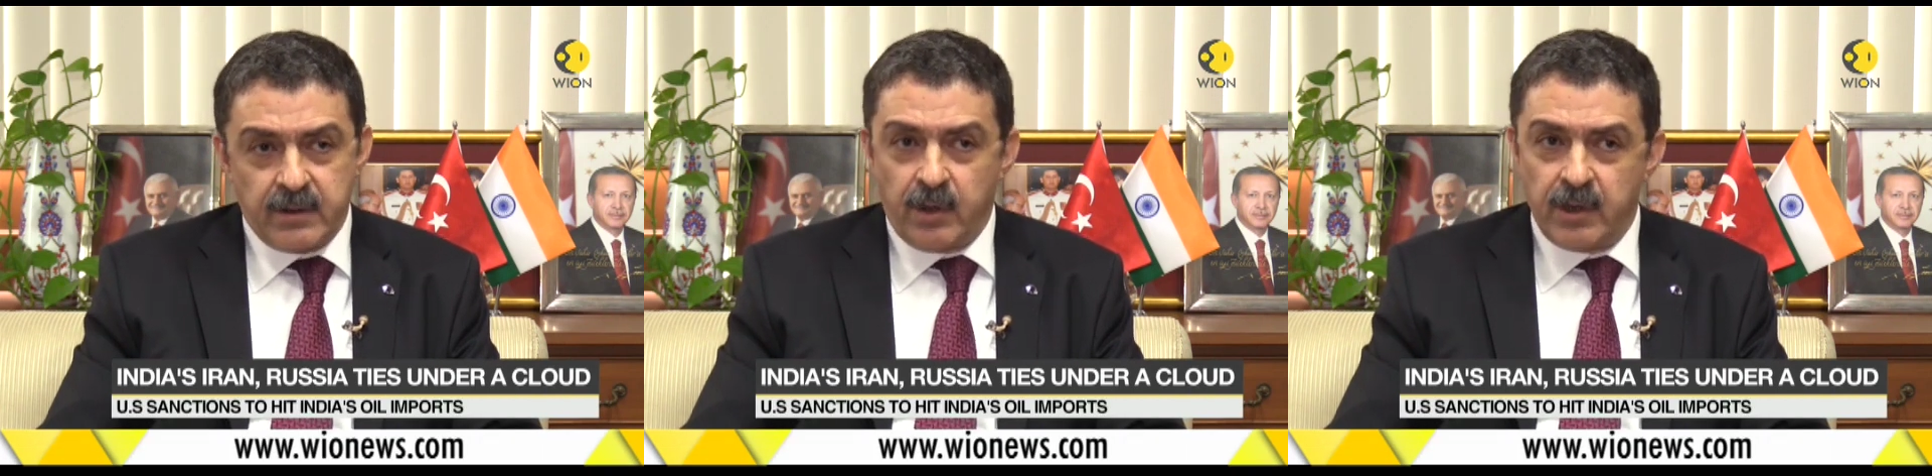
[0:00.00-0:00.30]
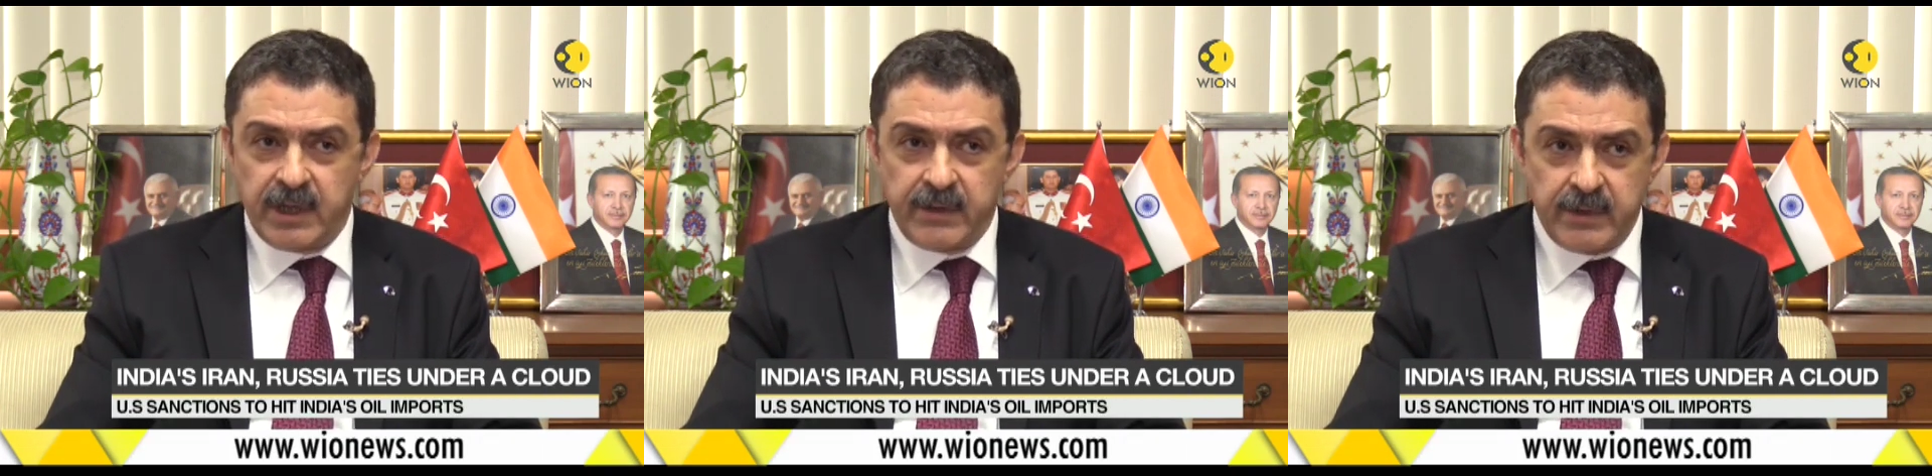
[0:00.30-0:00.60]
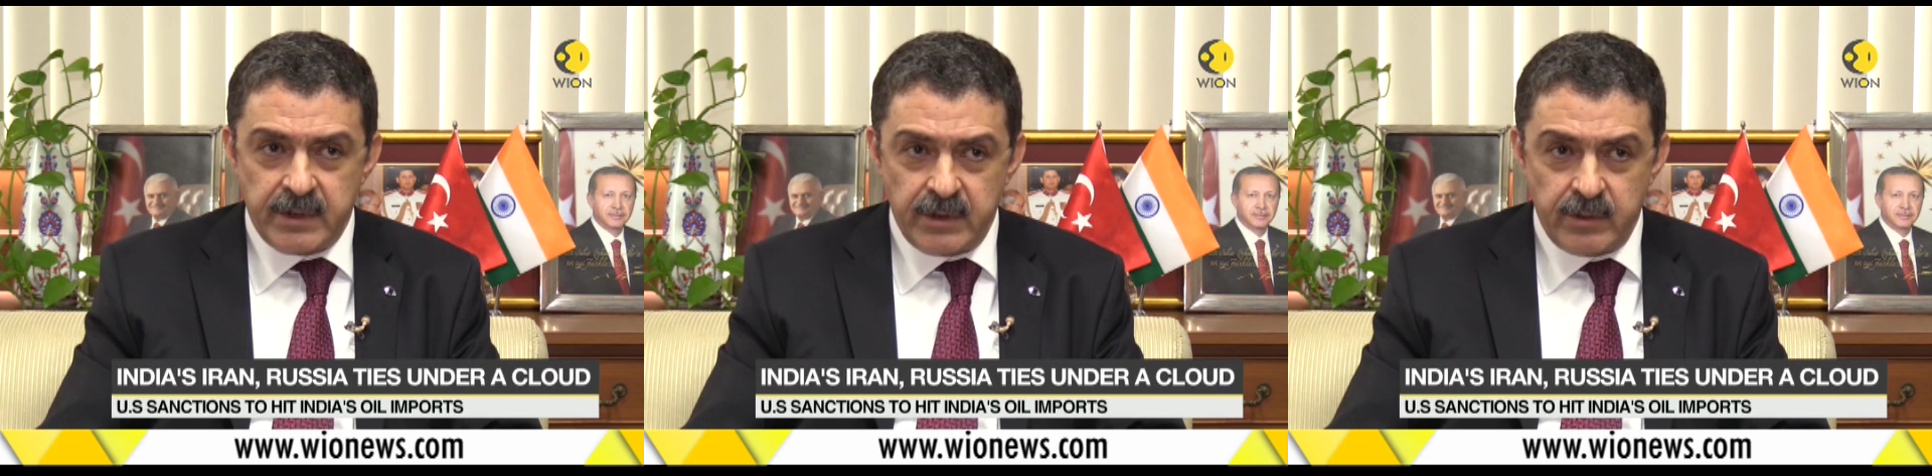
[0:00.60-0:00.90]
only
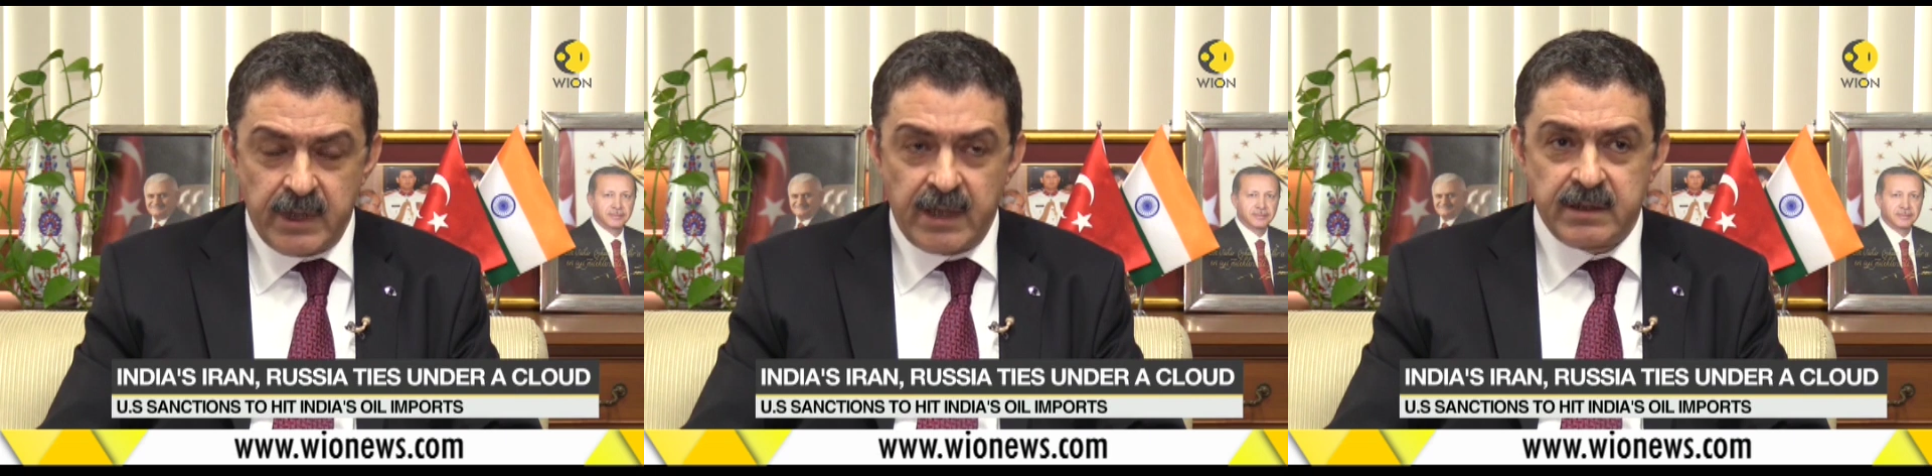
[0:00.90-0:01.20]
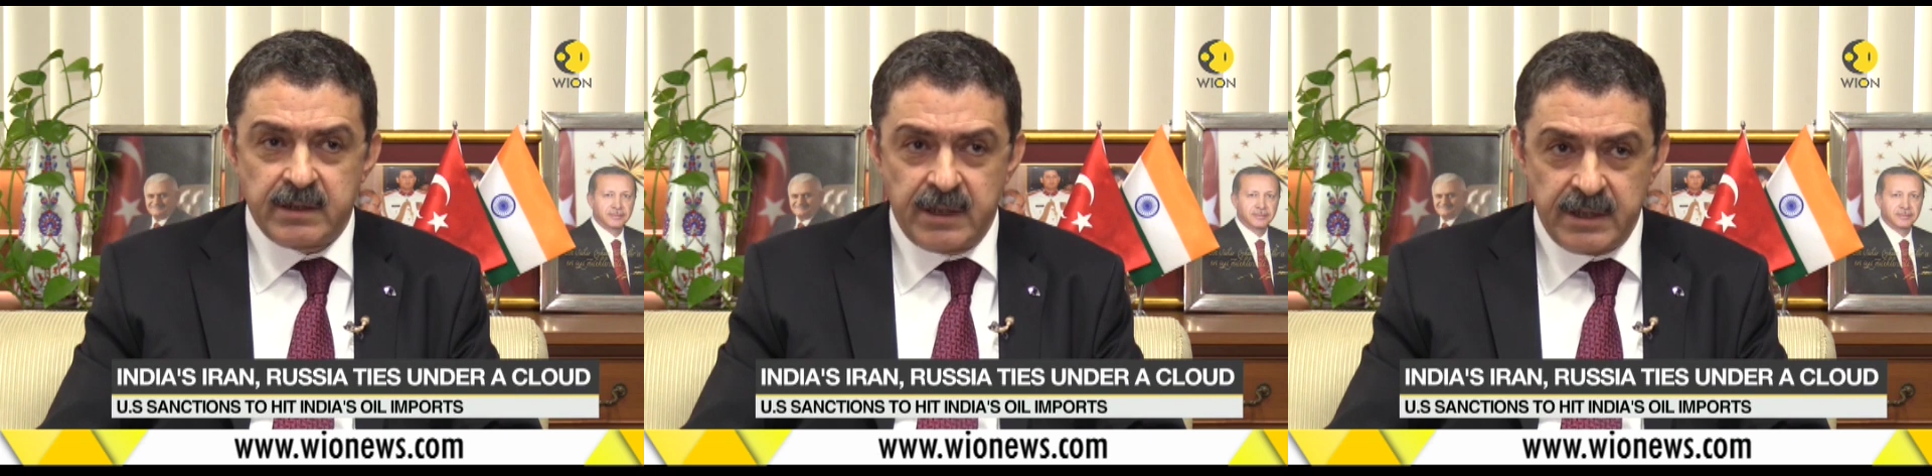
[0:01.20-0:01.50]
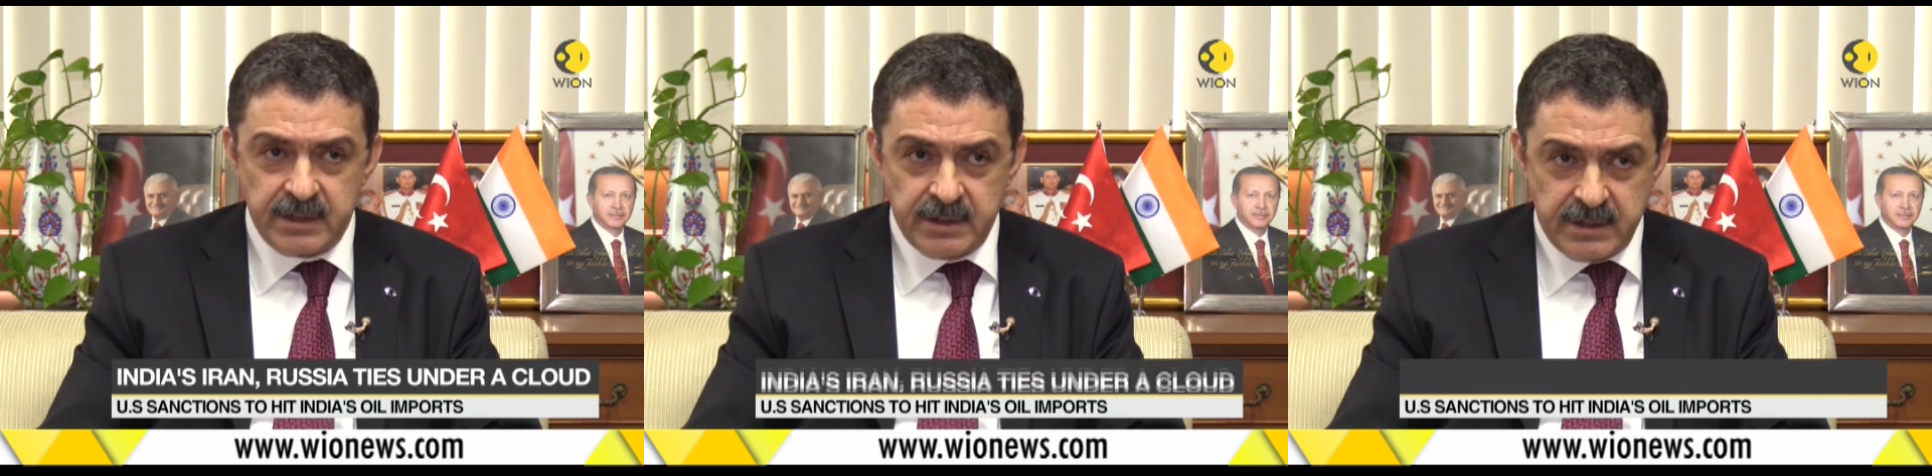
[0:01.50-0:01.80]
with the United
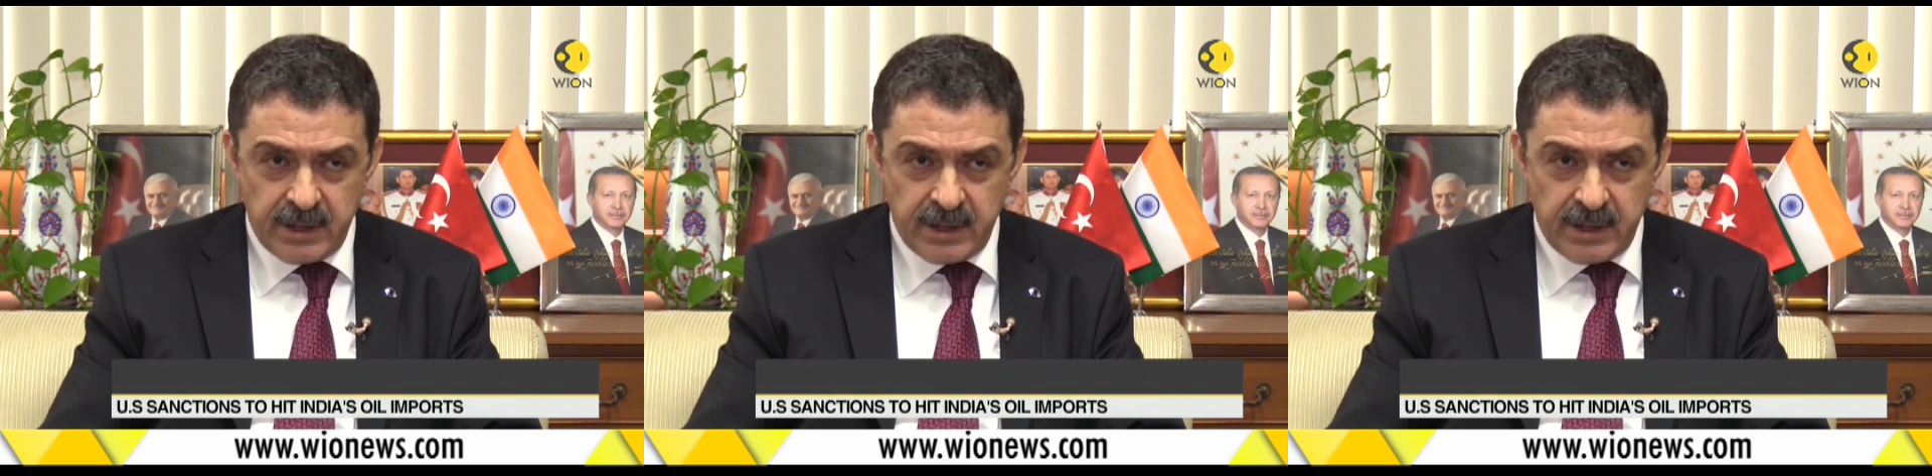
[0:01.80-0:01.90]
Nations